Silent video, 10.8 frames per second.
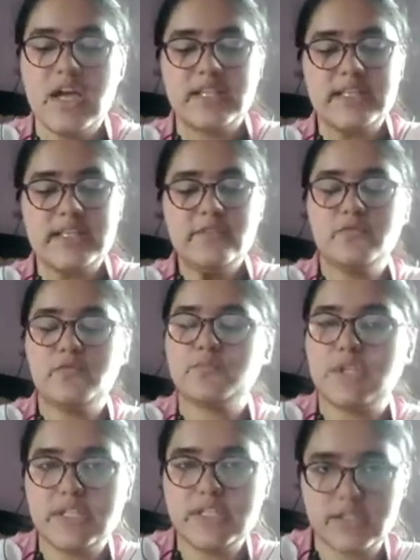The
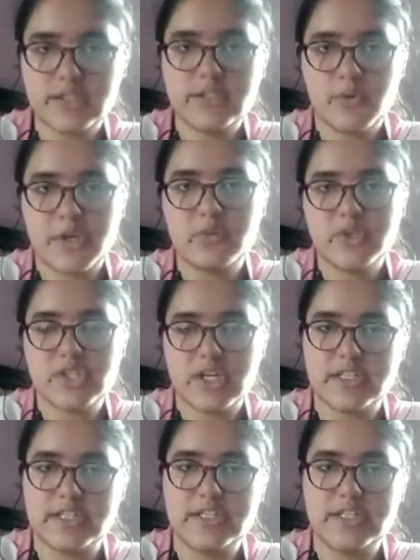third turmoil which occurred